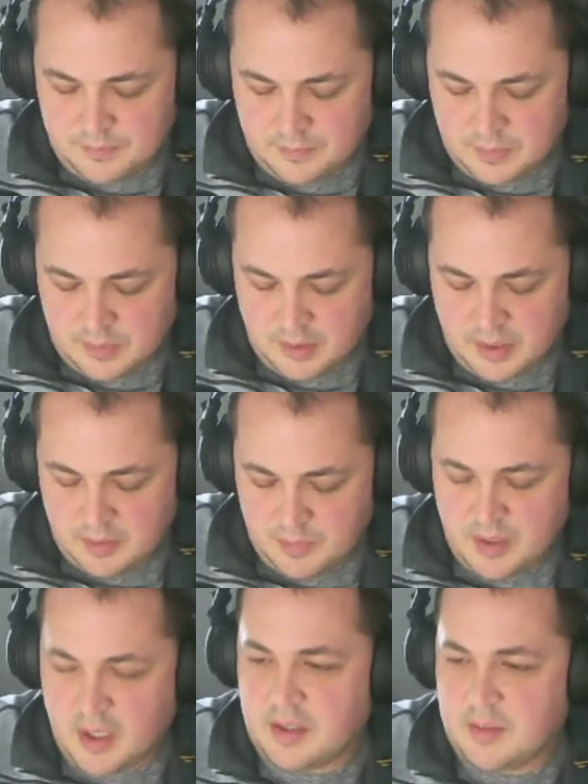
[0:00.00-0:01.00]
So you're telling me
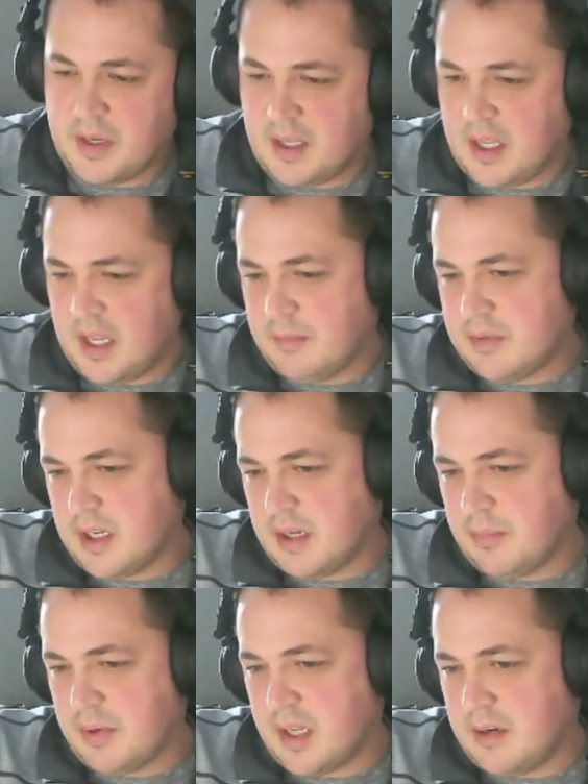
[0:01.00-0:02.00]
not to bet Cam
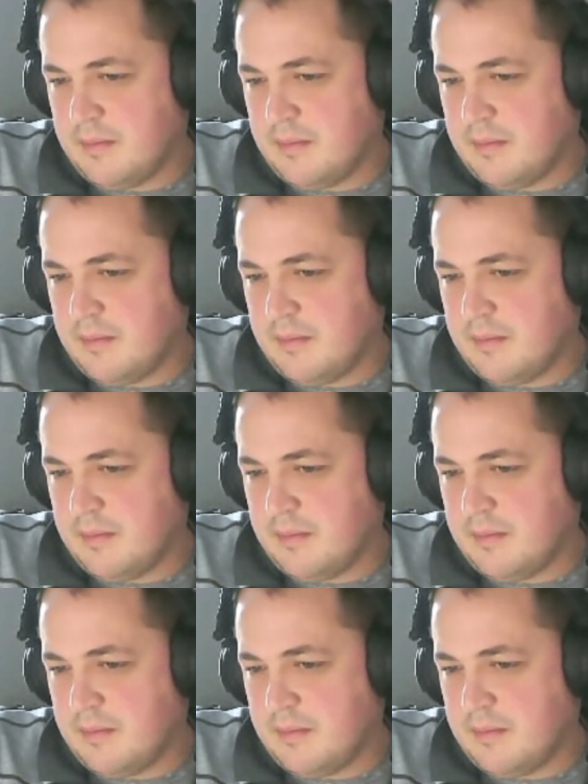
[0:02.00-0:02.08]
Champ again?